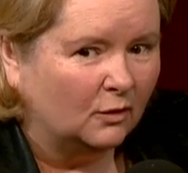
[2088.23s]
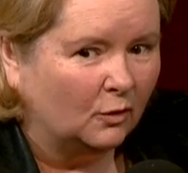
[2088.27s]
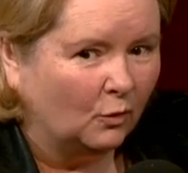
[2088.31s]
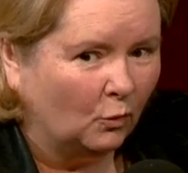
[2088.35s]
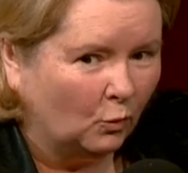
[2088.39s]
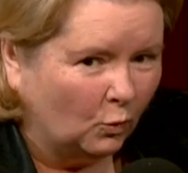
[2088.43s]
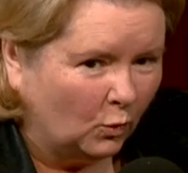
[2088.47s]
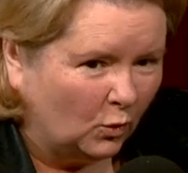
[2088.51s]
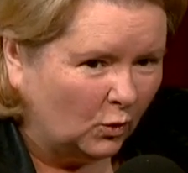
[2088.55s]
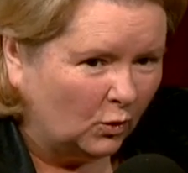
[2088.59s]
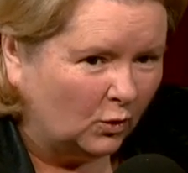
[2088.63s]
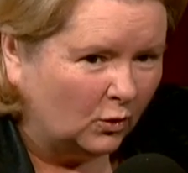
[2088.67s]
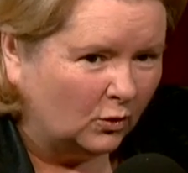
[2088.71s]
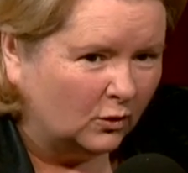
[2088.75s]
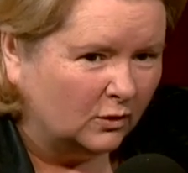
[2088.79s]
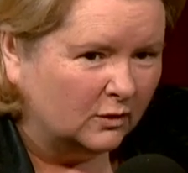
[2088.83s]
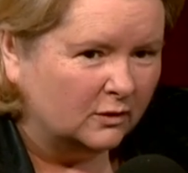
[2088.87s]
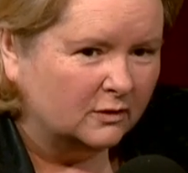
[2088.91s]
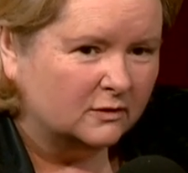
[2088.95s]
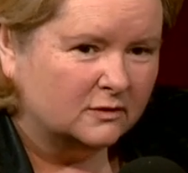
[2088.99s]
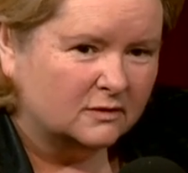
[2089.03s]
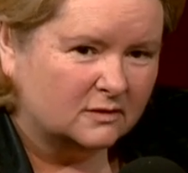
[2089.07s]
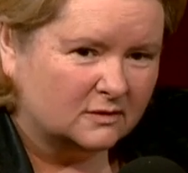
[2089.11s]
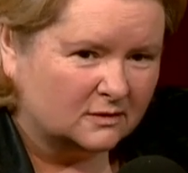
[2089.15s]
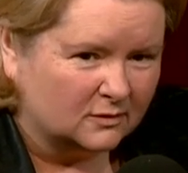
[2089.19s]

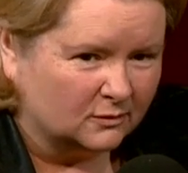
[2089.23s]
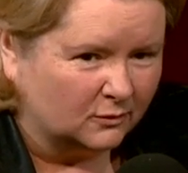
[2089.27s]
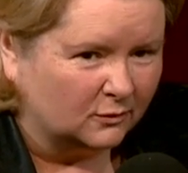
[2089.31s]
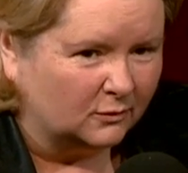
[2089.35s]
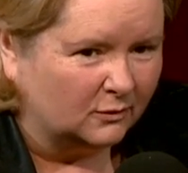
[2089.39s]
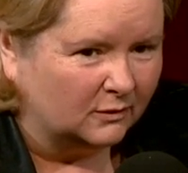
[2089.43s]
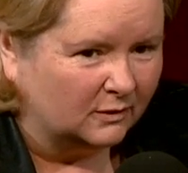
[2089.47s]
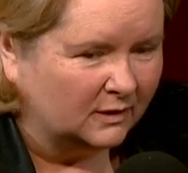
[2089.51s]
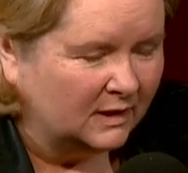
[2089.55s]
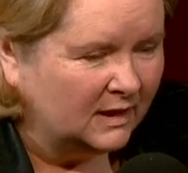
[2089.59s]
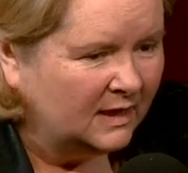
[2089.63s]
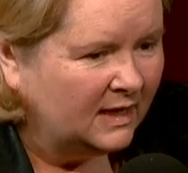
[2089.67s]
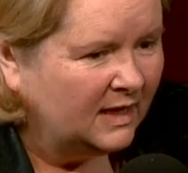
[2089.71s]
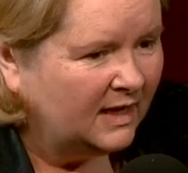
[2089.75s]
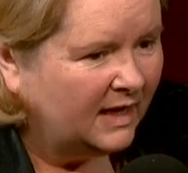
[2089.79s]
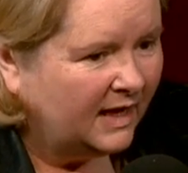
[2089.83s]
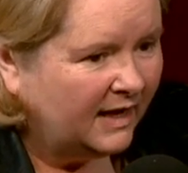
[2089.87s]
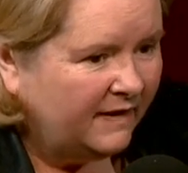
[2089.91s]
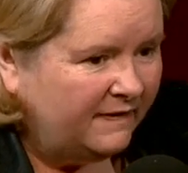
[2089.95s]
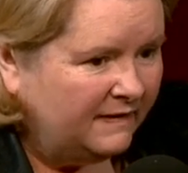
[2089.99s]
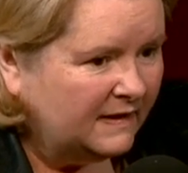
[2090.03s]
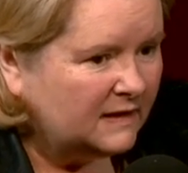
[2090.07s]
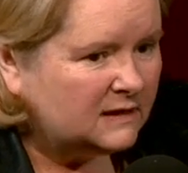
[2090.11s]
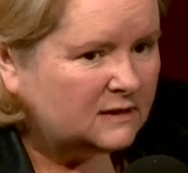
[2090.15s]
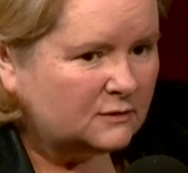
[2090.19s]
Warsaw.
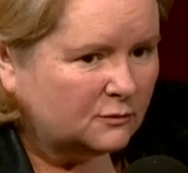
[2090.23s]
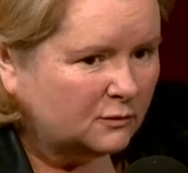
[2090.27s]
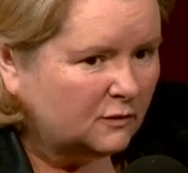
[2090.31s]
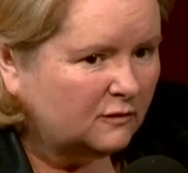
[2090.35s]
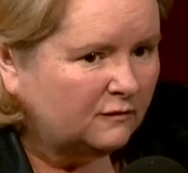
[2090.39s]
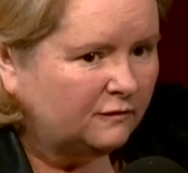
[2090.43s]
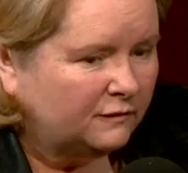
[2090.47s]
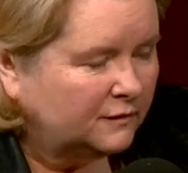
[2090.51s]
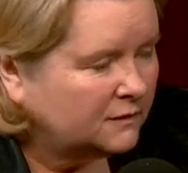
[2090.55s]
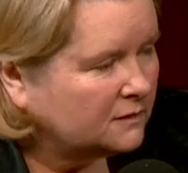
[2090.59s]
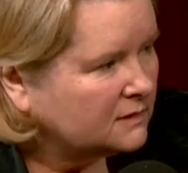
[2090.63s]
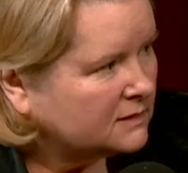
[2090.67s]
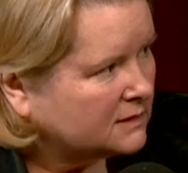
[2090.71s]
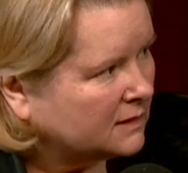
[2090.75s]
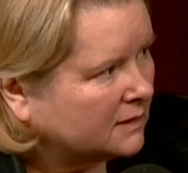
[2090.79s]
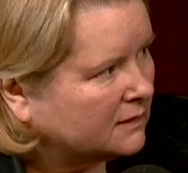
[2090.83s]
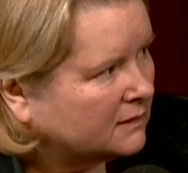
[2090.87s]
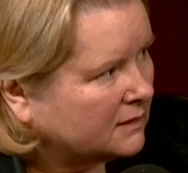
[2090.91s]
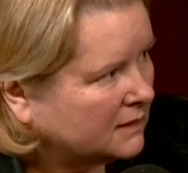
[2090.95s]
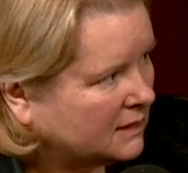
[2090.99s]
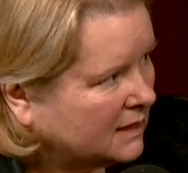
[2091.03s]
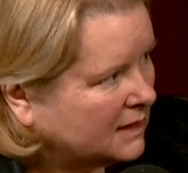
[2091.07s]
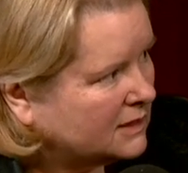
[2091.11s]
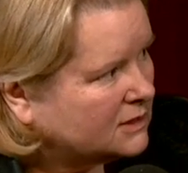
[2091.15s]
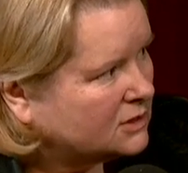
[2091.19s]
And that's what it feels like
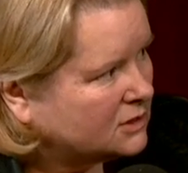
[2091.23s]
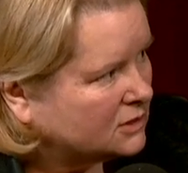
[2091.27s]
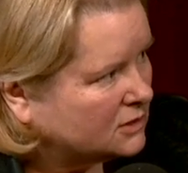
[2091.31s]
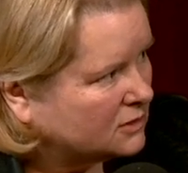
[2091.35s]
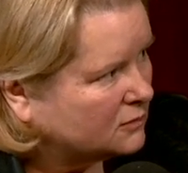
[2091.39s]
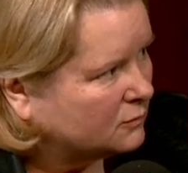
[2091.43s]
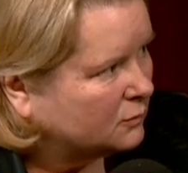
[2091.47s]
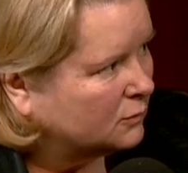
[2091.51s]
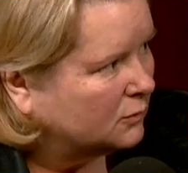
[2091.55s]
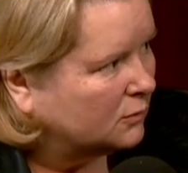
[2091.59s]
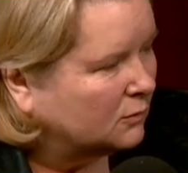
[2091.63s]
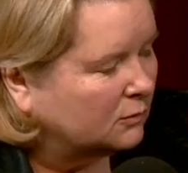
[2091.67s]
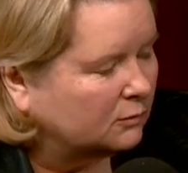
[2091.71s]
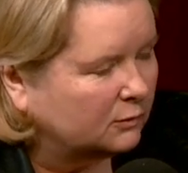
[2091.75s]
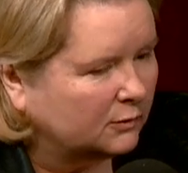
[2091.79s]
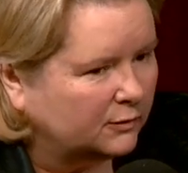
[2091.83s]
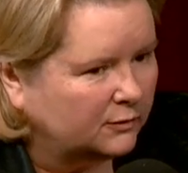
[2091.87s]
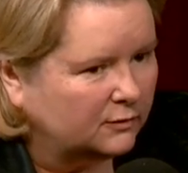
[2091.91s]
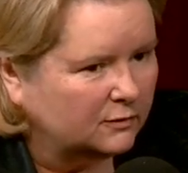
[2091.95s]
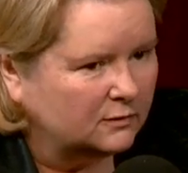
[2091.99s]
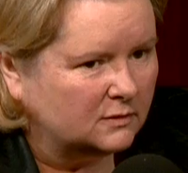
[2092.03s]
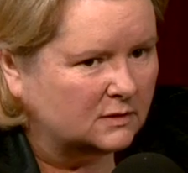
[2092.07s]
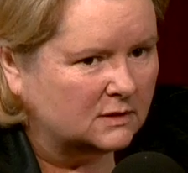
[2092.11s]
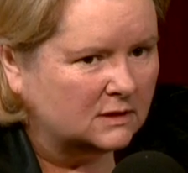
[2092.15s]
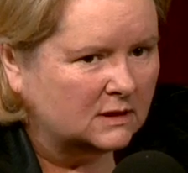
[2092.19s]
the nation's war
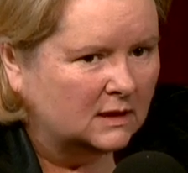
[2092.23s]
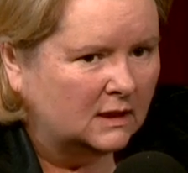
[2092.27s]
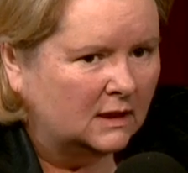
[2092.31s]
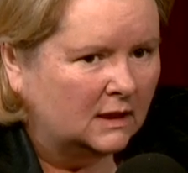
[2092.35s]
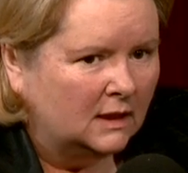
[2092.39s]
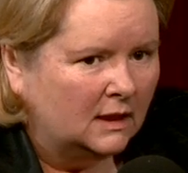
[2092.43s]
wound.